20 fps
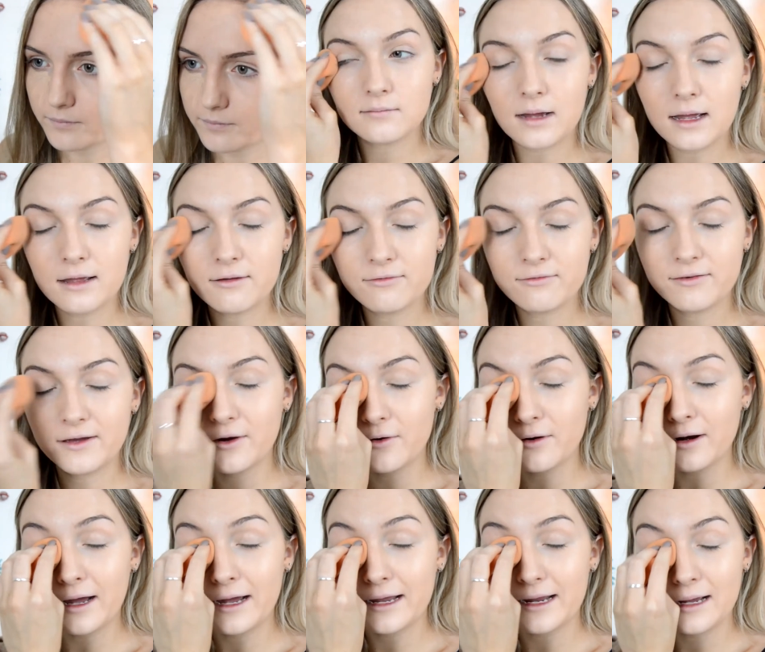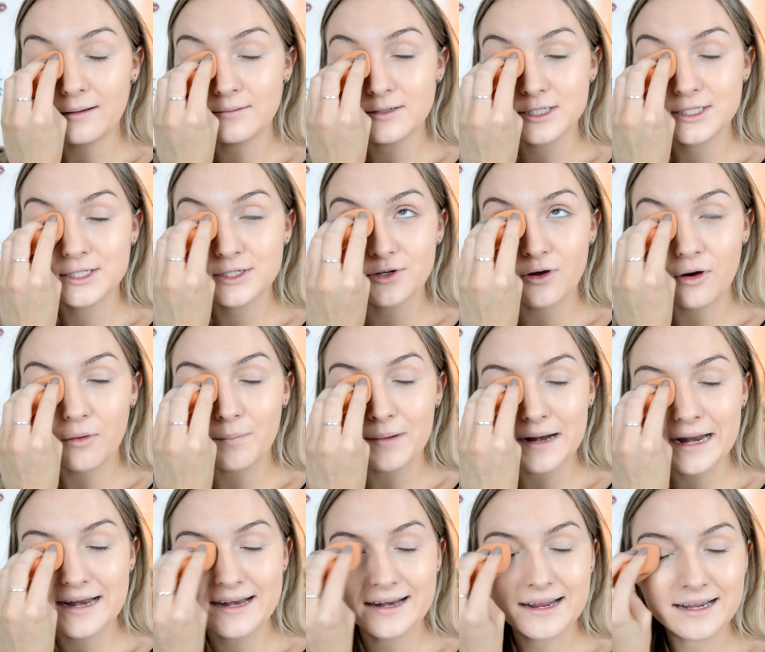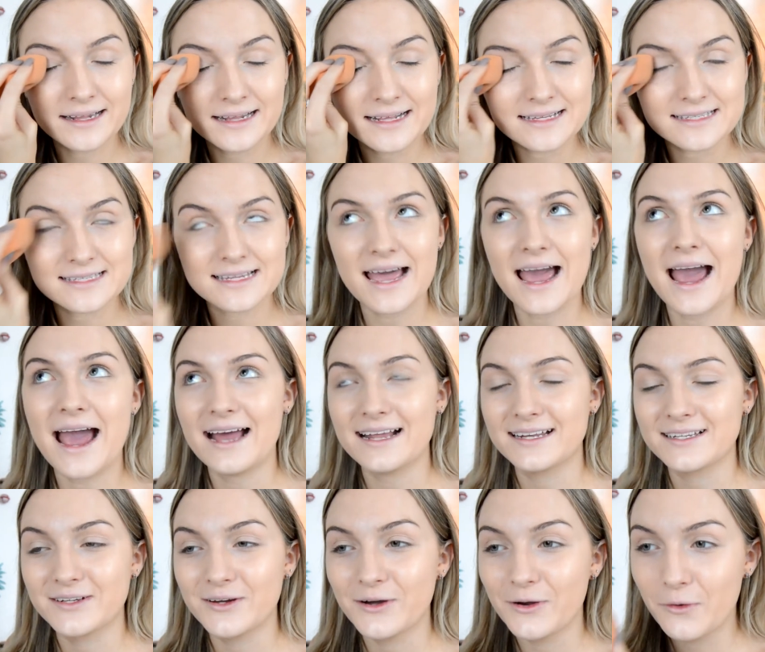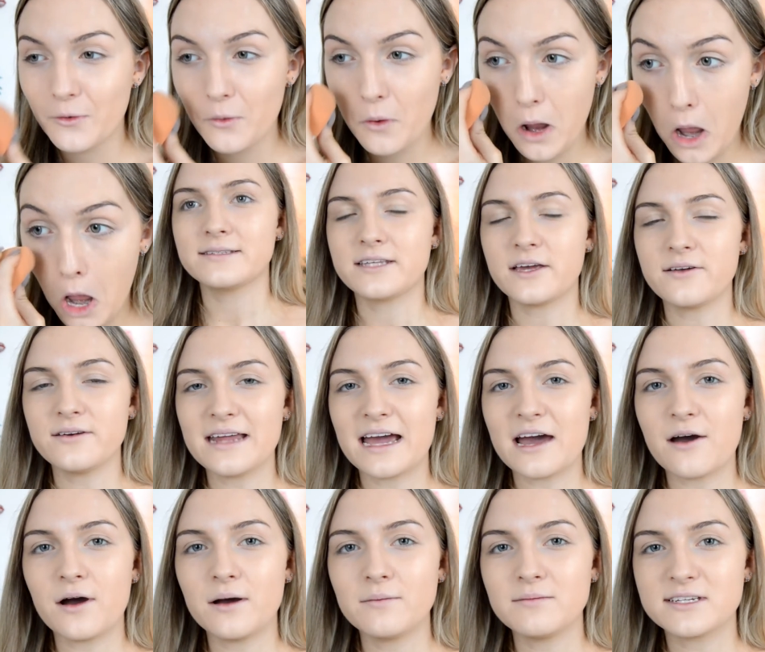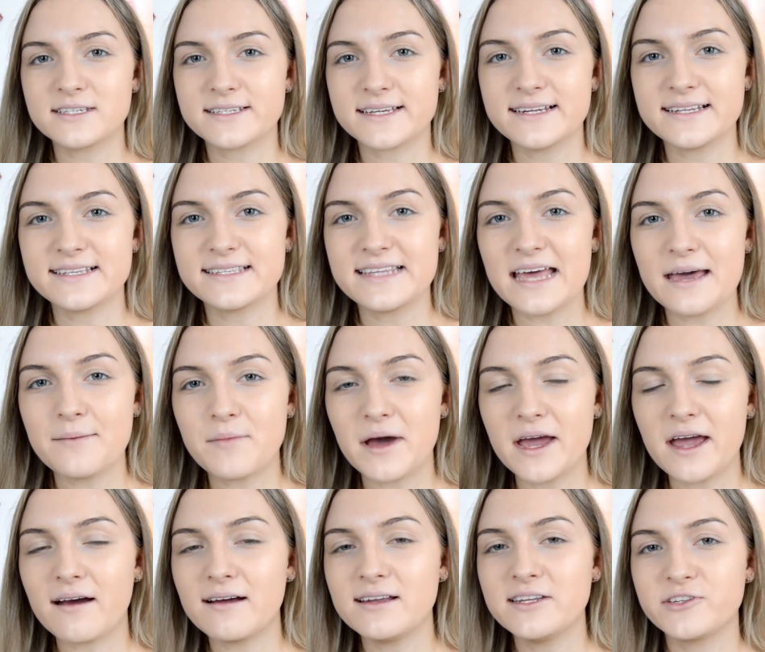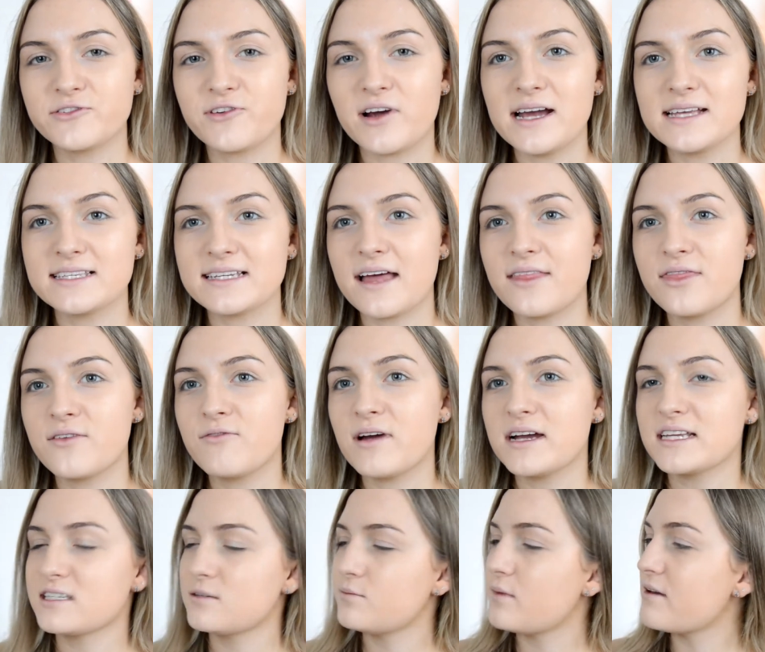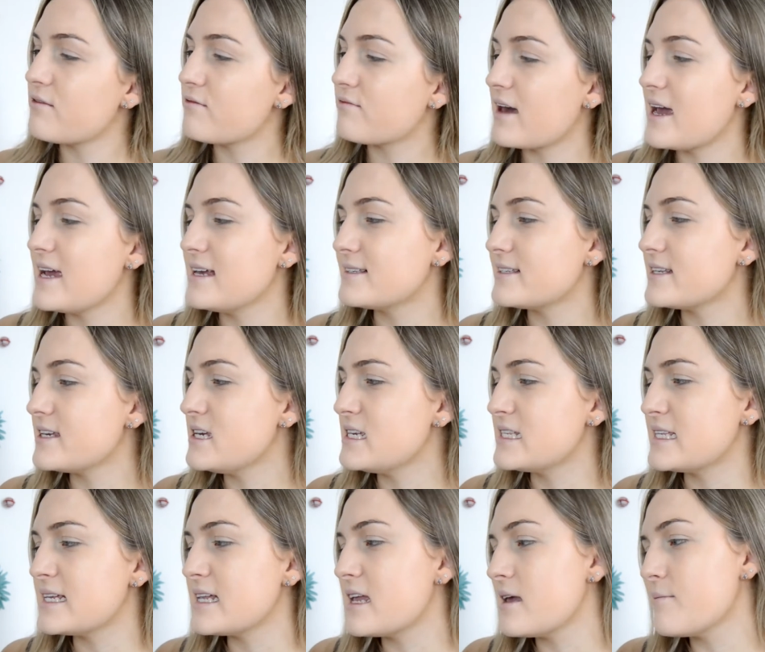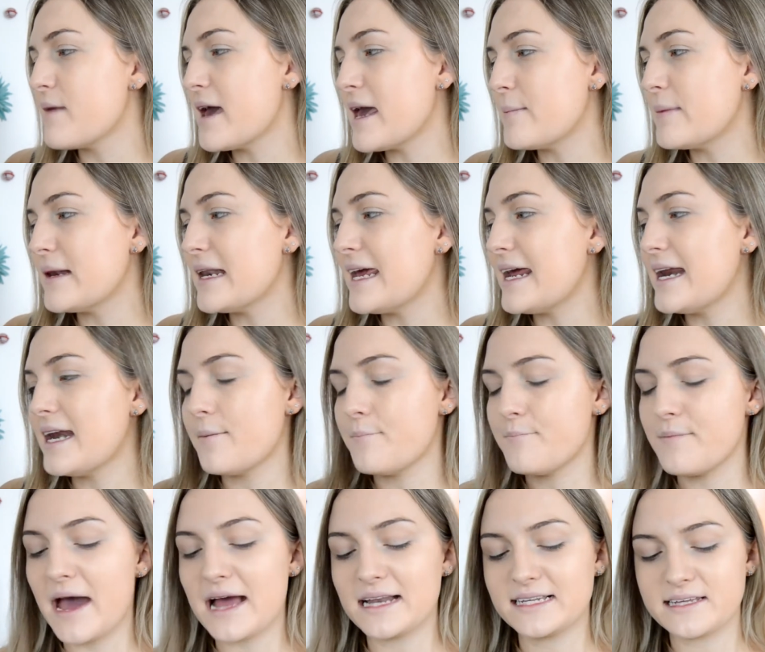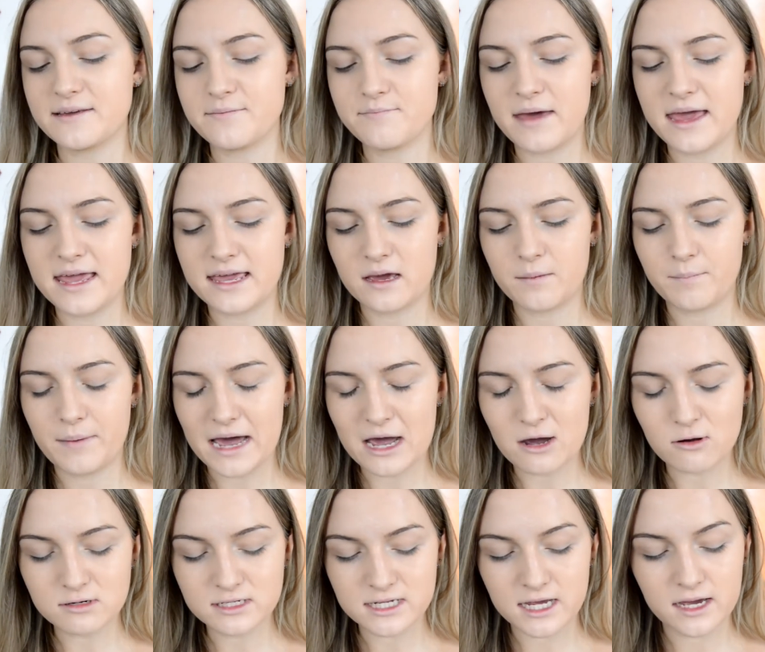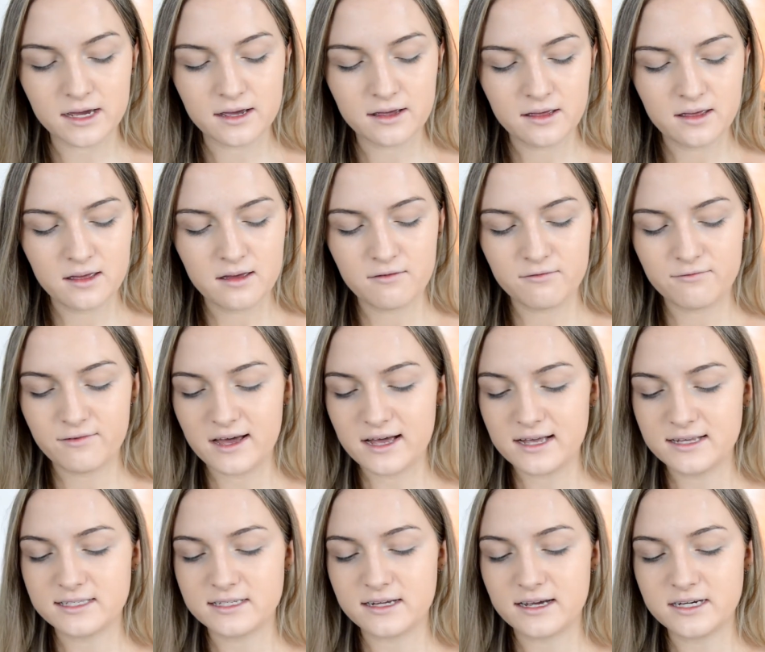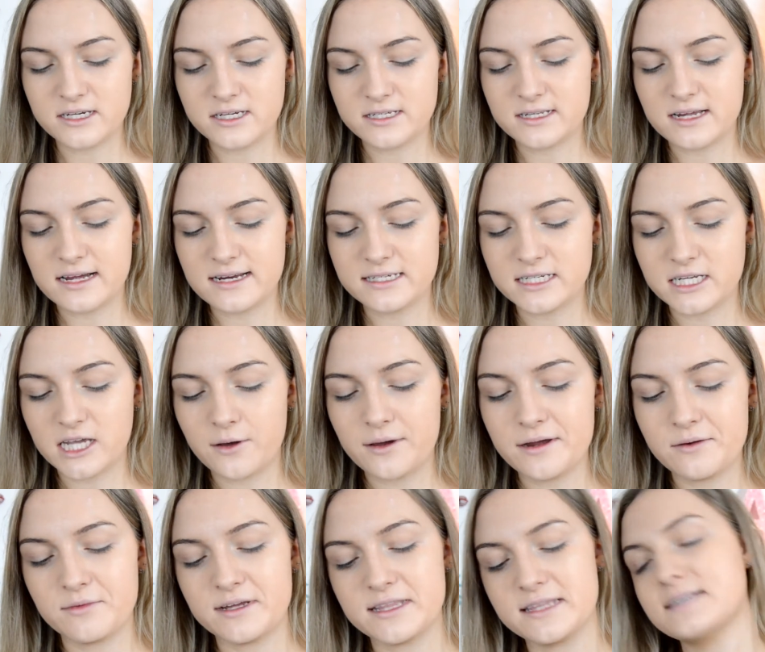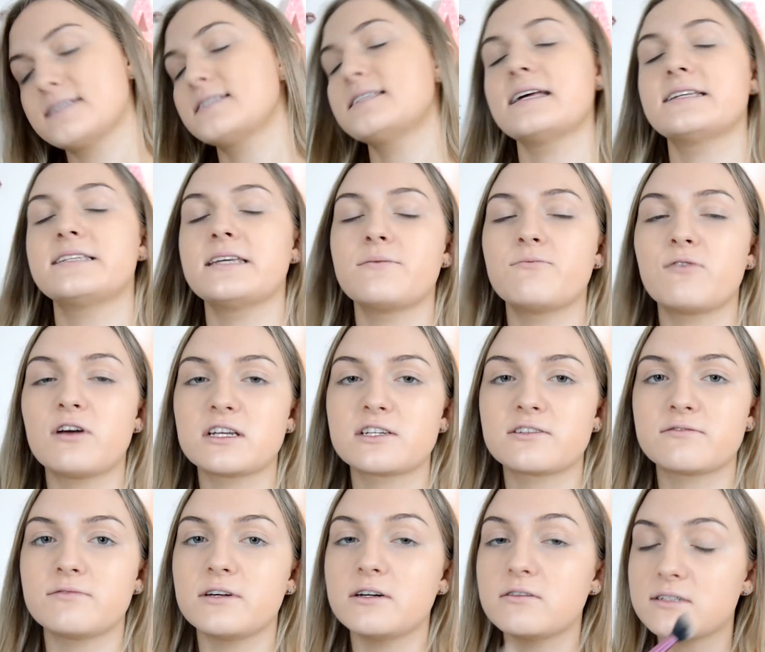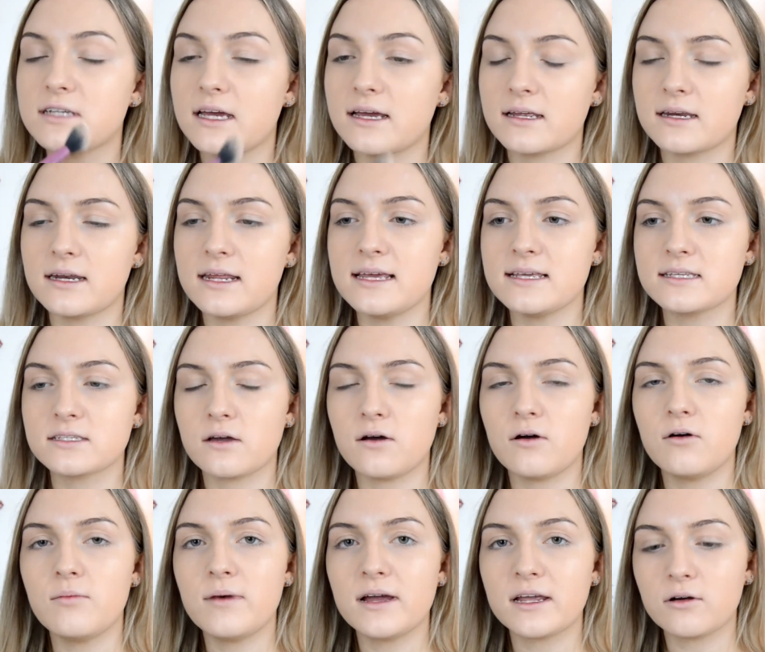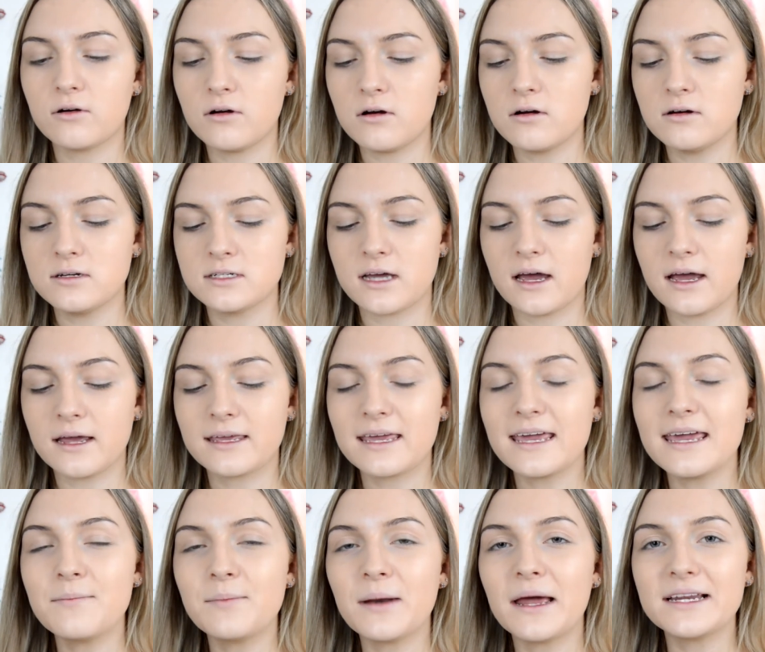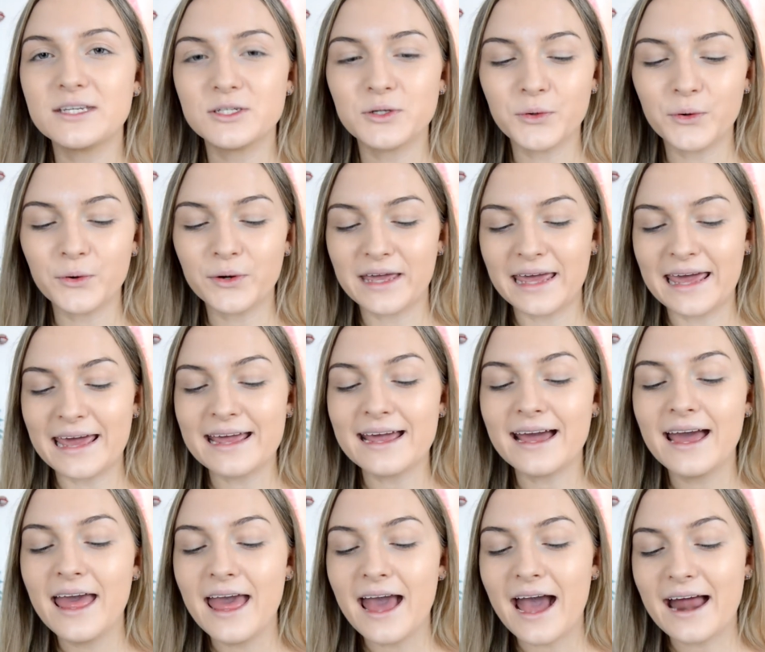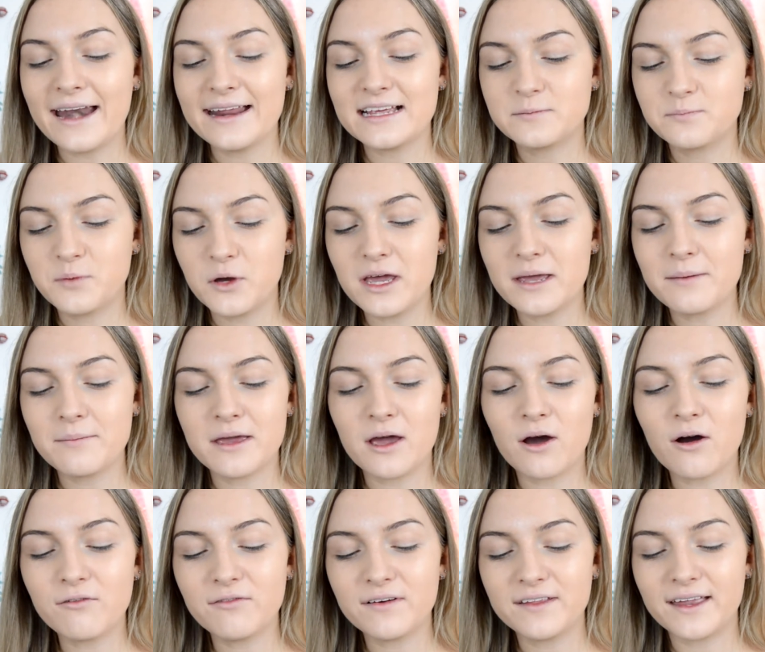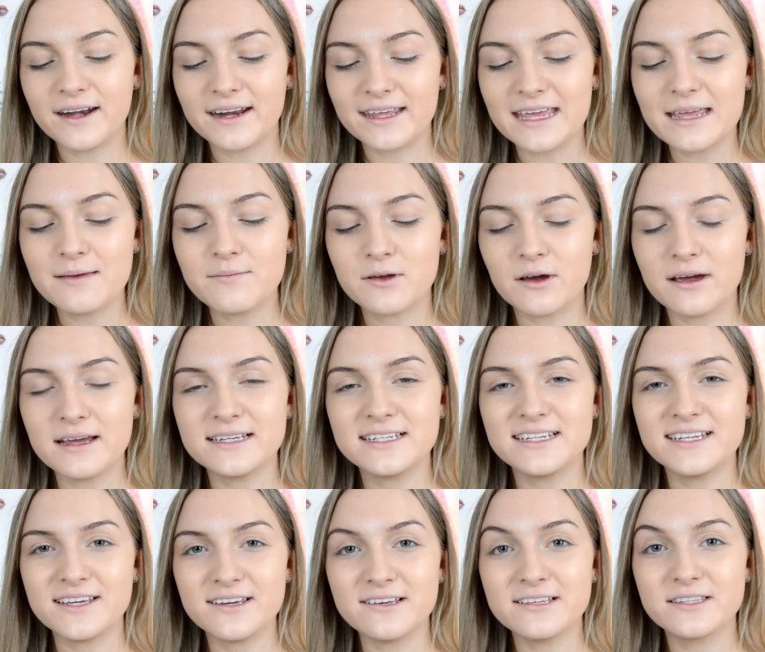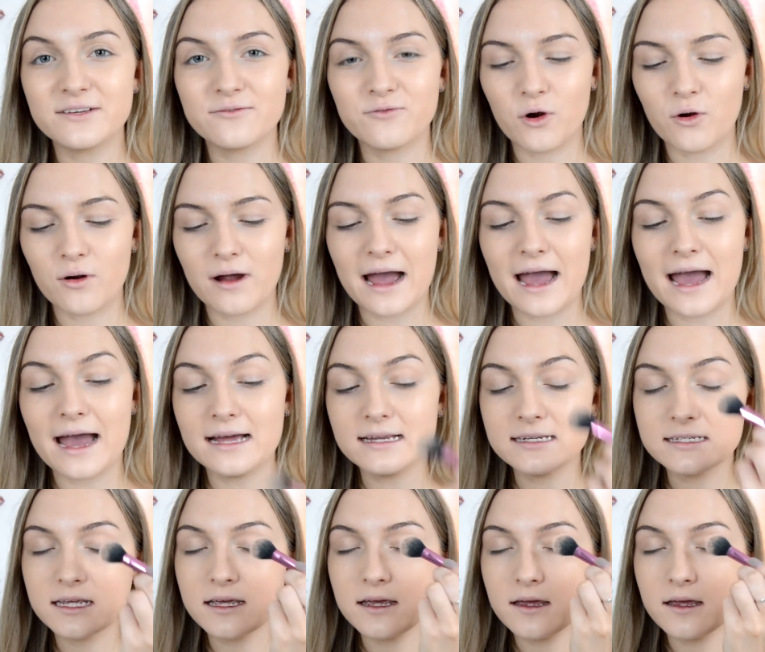I feel like I'm just not blending this at all. So now I'm just going to set my under eyes and the rest of my face using the Maybelline Matte Makeup Powder. First, I just like to go in with the setting brush from Real Techniques. Oh my god, I keep like talking and it's putting me off, and then I keep going to use the wrong hand.